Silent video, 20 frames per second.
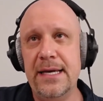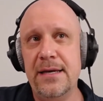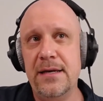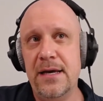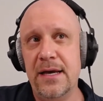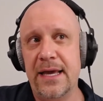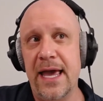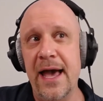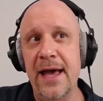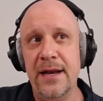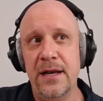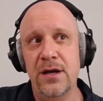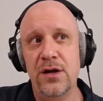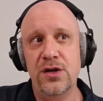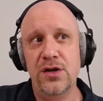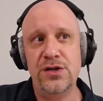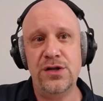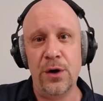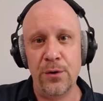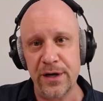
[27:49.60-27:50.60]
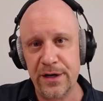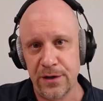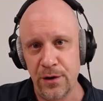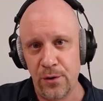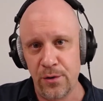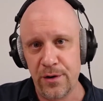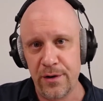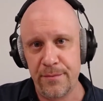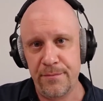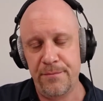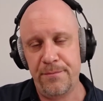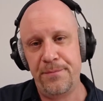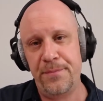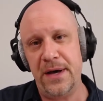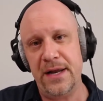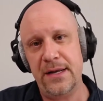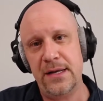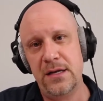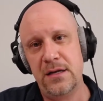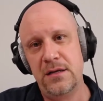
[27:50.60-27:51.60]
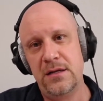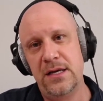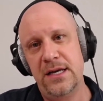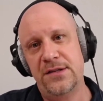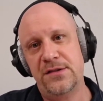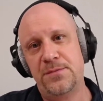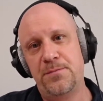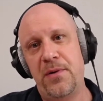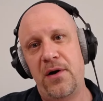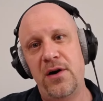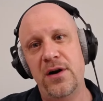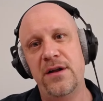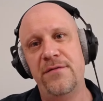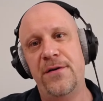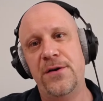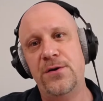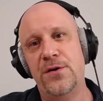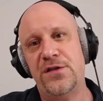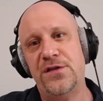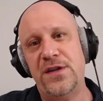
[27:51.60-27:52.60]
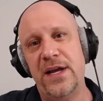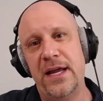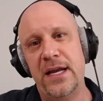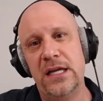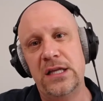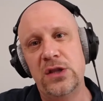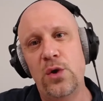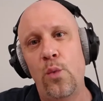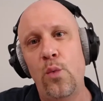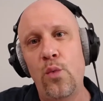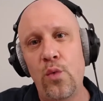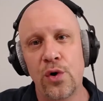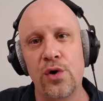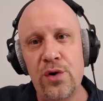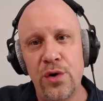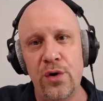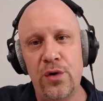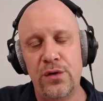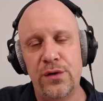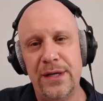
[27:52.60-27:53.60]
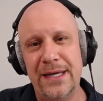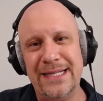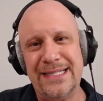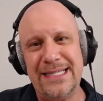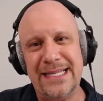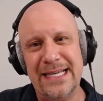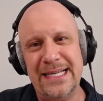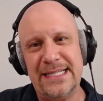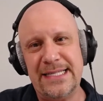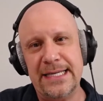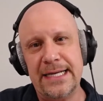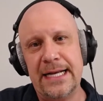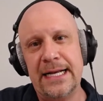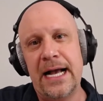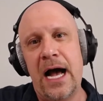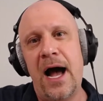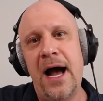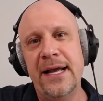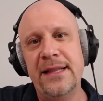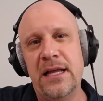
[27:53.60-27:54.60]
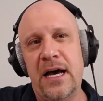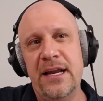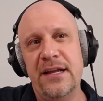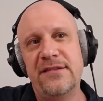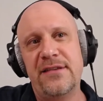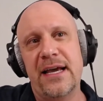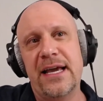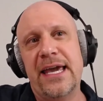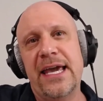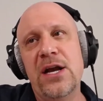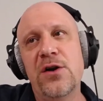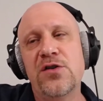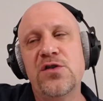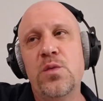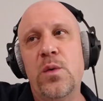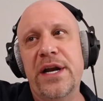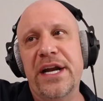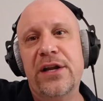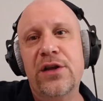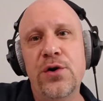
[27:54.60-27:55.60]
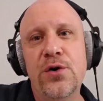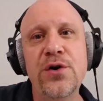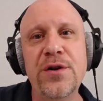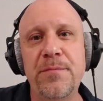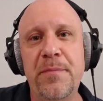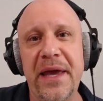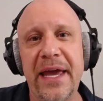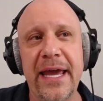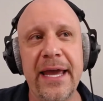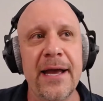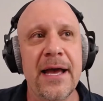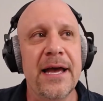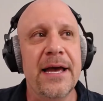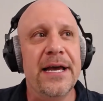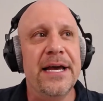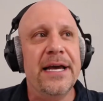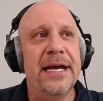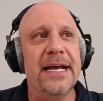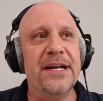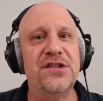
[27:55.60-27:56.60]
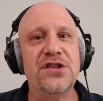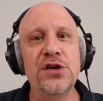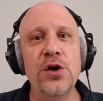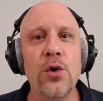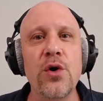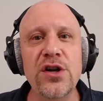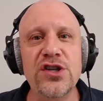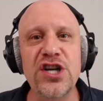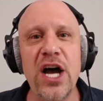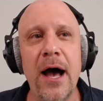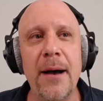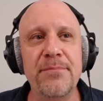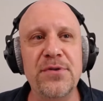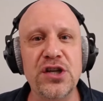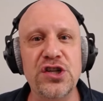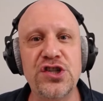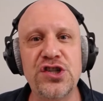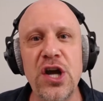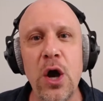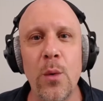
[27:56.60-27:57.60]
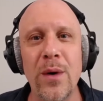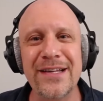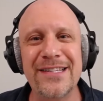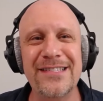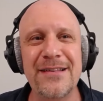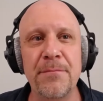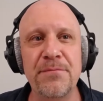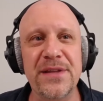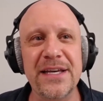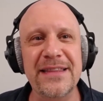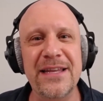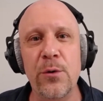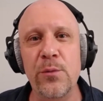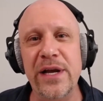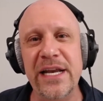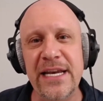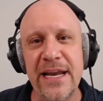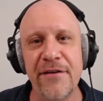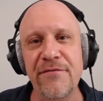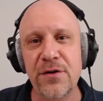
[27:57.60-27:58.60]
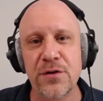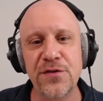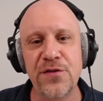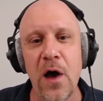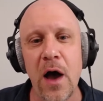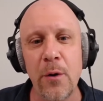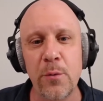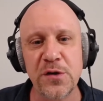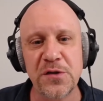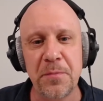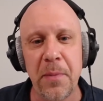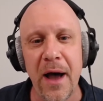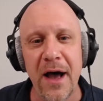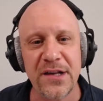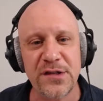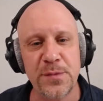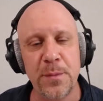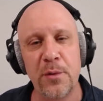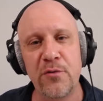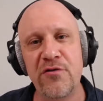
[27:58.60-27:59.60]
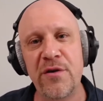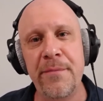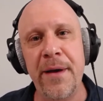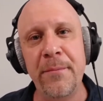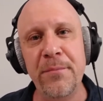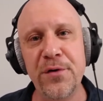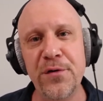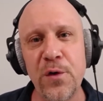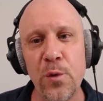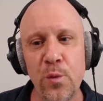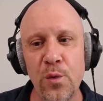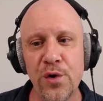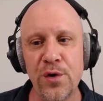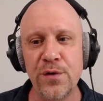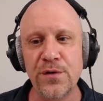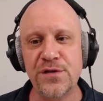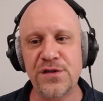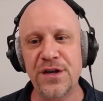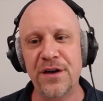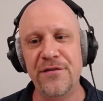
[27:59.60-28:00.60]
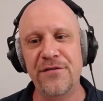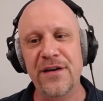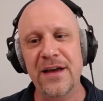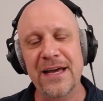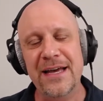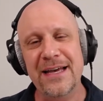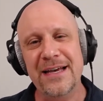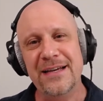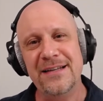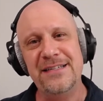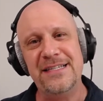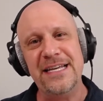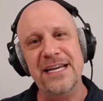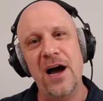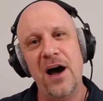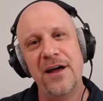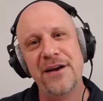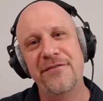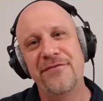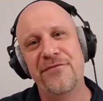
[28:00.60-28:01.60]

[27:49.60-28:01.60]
again, don't ignore them, but it's part of understanding the world. It's a guideline. It's like, here's what it could be. It's your job to show us something that we never thought was possible. Remember the words of Diana